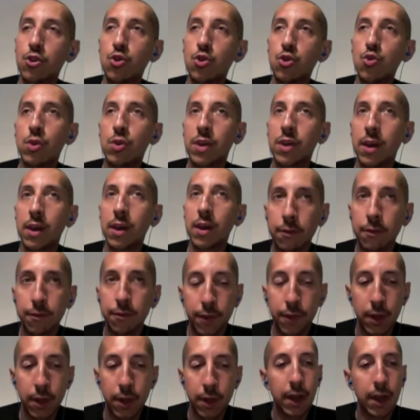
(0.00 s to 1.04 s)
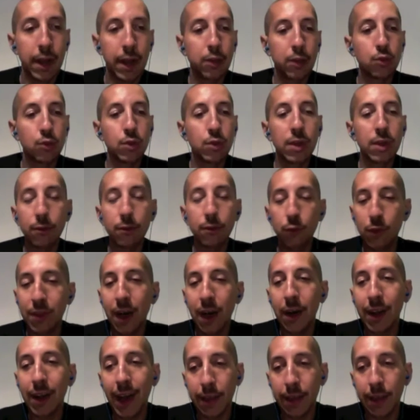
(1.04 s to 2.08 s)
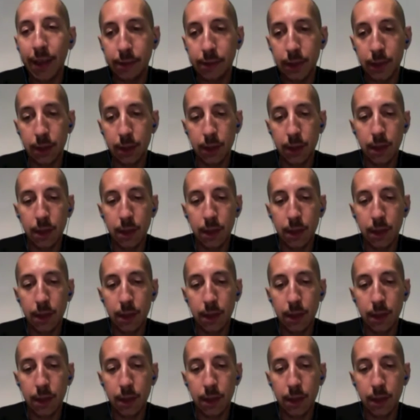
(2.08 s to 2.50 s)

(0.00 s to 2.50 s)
you give, like you give without asking,